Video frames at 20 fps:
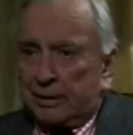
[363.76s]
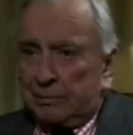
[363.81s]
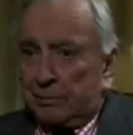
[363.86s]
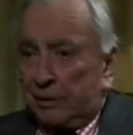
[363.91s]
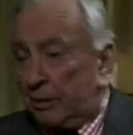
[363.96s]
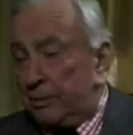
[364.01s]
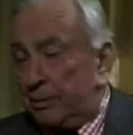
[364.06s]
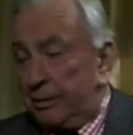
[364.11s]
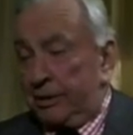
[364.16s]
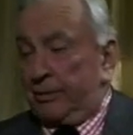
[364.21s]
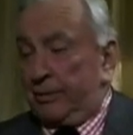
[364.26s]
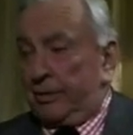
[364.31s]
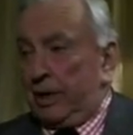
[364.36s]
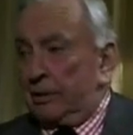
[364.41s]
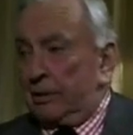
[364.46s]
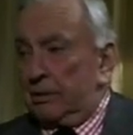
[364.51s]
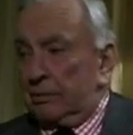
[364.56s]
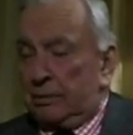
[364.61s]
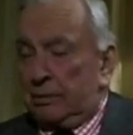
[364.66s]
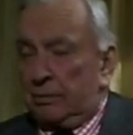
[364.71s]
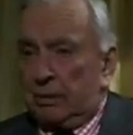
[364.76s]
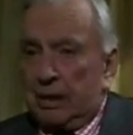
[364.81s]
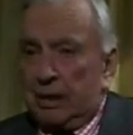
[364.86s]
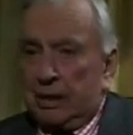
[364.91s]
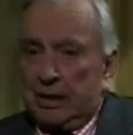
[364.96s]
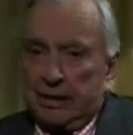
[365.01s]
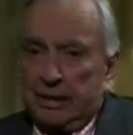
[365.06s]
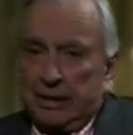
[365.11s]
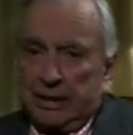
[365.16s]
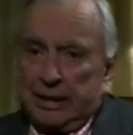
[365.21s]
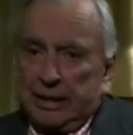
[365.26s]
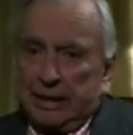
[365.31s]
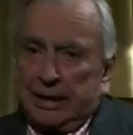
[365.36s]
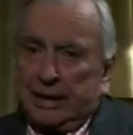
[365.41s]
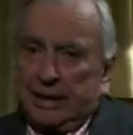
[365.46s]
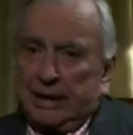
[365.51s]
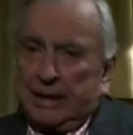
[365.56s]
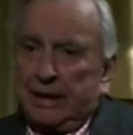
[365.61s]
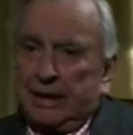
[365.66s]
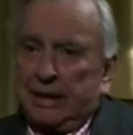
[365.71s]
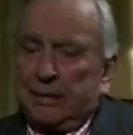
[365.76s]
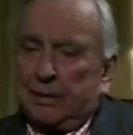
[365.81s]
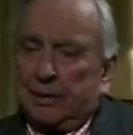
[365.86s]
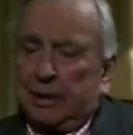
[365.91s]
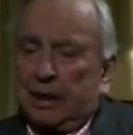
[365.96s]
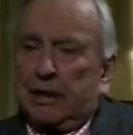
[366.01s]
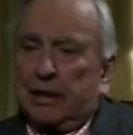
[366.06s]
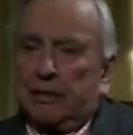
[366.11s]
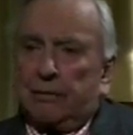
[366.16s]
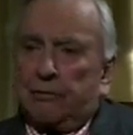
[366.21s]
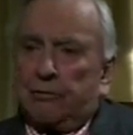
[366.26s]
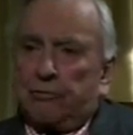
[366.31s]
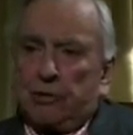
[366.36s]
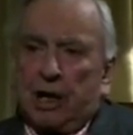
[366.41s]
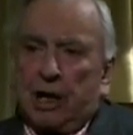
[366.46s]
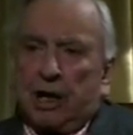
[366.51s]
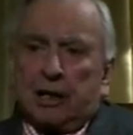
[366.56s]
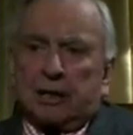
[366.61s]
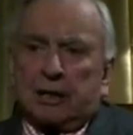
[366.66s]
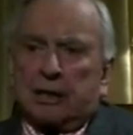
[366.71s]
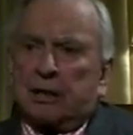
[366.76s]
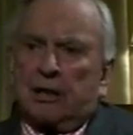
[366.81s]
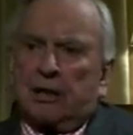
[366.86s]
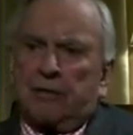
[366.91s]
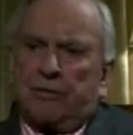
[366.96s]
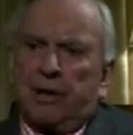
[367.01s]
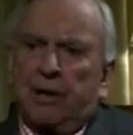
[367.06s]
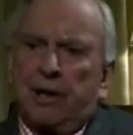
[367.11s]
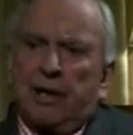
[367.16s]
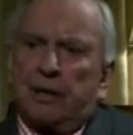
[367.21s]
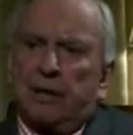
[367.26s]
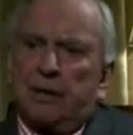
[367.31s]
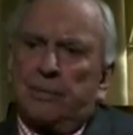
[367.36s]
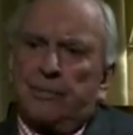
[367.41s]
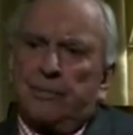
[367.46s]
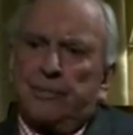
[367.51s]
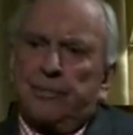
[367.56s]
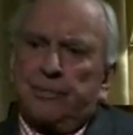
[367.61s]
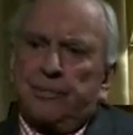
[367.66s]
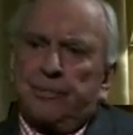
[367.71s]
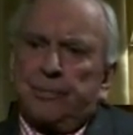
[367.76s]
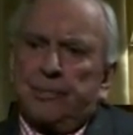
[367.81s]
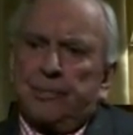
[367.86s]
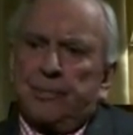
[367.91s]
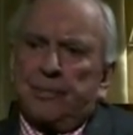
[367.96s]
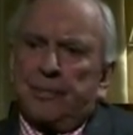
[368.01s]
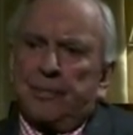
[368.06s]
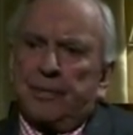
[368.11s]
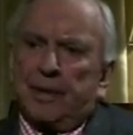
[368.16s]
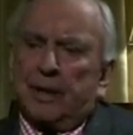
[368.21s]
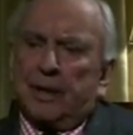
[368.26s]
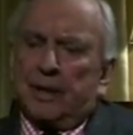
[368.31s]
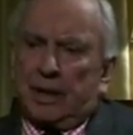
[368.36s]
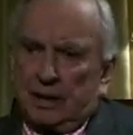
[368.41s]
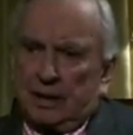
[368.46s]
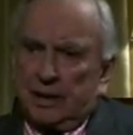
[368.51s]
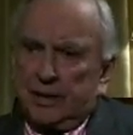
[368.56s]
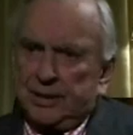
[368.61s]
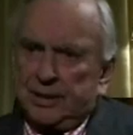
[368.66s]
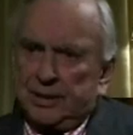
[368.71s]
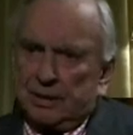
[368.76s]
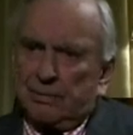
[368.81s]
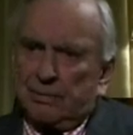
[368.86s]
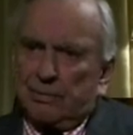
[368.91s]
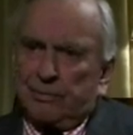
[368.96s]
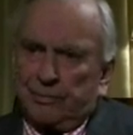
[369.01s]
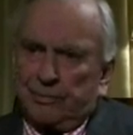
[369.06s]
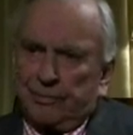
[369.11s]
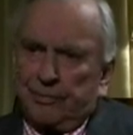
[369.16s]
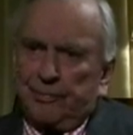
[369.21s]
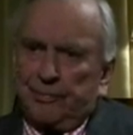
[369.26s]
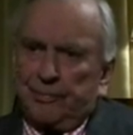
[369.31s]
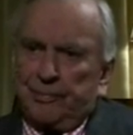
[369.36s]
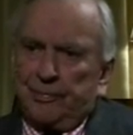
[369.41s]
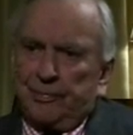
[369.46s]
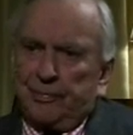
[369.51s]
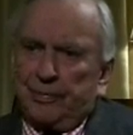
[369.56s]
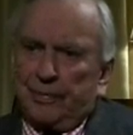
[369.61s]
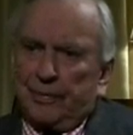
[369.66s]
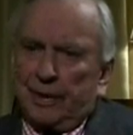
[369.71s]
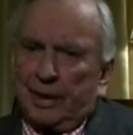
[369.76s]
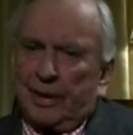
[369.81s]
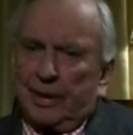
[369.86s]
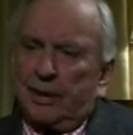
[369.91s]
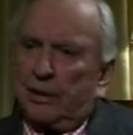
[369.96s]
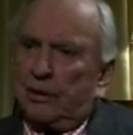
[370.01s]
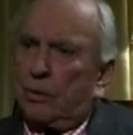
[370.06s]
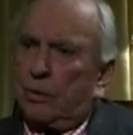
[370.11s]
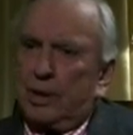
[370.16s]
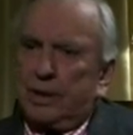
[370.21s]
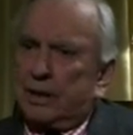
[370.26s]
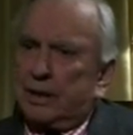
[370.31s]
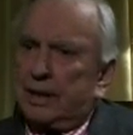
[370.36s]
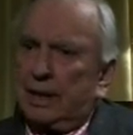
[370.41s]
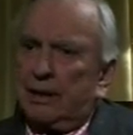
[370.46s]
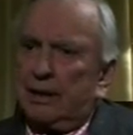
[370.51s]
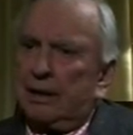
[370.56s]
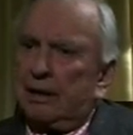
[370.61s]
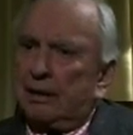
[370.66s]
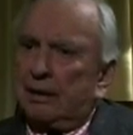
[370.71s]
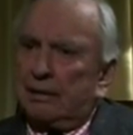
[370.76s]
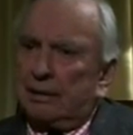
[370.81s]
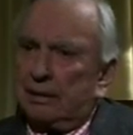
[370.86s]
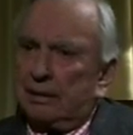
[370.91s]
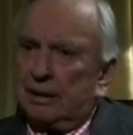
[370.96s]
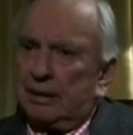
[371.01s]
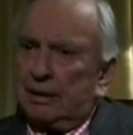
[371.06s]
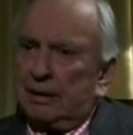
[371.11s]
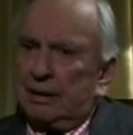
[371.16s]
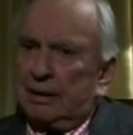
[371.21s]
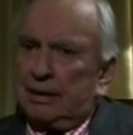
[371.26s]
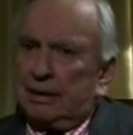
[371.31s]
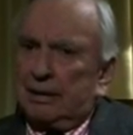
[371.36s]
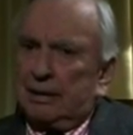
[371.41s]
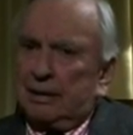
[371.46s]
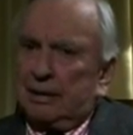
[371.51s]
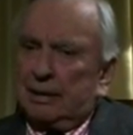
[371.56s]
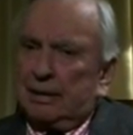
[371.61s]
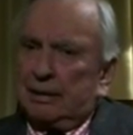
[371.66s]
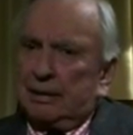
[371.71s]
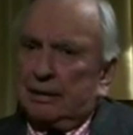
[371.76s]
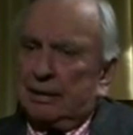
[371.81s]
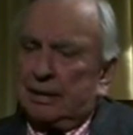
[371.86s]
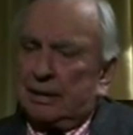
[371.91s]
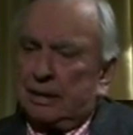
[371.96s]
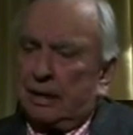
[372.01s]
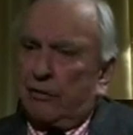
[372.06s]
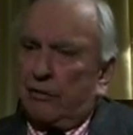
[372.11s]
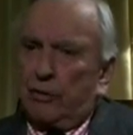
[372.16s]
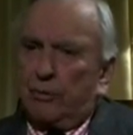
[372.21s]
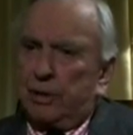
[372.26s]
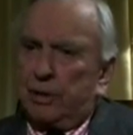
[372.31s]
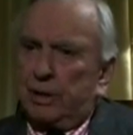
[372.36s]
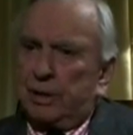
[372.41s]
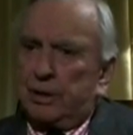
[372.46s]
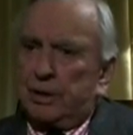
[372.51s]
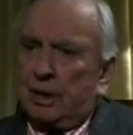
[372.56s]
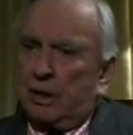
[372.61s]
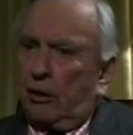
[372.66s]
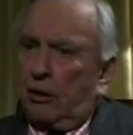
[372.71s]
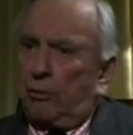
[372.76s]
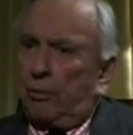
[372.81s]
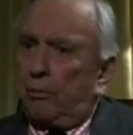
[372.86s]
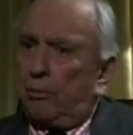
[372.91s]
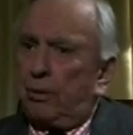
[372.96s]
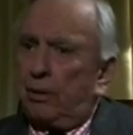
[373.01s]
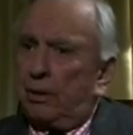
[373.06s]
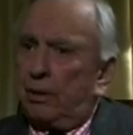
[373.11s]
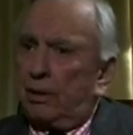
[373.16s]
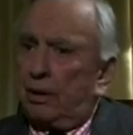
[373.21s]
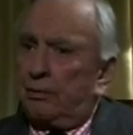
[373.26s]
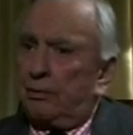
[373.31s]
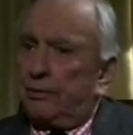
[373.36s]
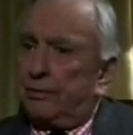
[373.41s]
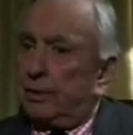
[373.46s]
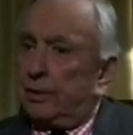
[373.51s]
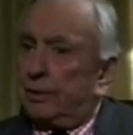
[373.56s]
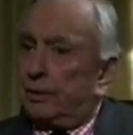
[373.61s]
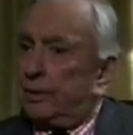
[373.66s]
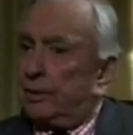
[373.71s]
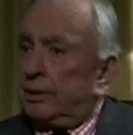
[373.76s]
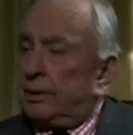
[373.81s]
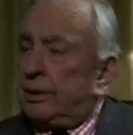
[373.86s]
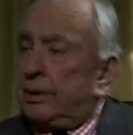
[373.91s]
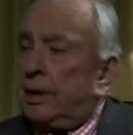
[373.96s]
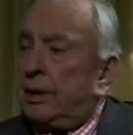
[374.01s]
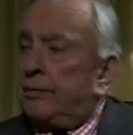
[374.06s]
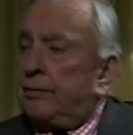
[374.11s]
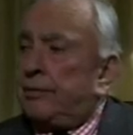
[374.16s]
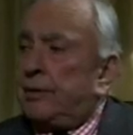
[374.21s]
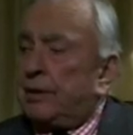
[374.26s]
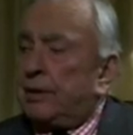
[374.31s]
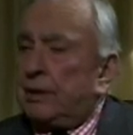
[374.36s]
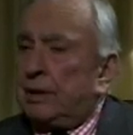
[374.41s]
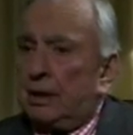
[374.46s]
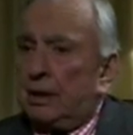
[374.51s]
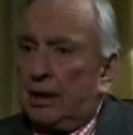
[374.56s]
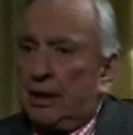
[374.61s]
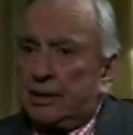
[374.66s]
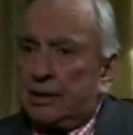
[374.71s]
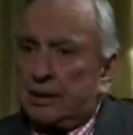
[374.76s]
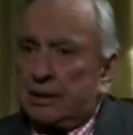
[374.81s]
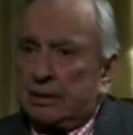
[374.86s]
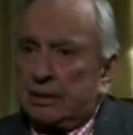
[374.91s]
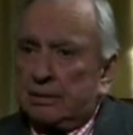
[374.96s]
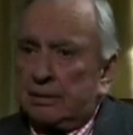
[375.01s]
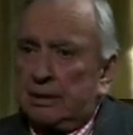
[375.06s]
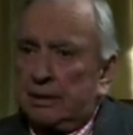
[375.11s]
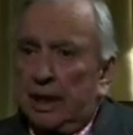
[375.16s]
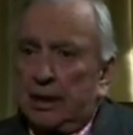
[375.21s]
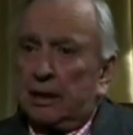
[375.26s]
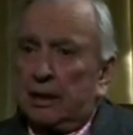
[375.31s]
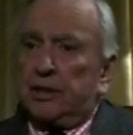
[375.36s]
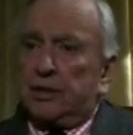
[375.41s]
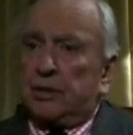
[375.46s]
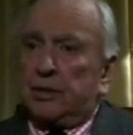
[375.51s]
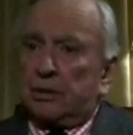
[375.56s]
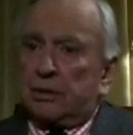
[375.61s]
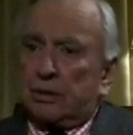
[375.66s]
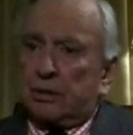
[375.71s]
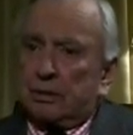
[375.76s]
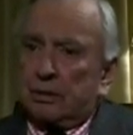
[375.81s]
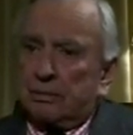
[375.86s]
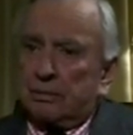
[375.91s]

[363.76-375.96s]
They may be of value to me. But I give the facts as I find them, and I list them, and they're quite deadly. This government is culpable of, if nothing less, negligence.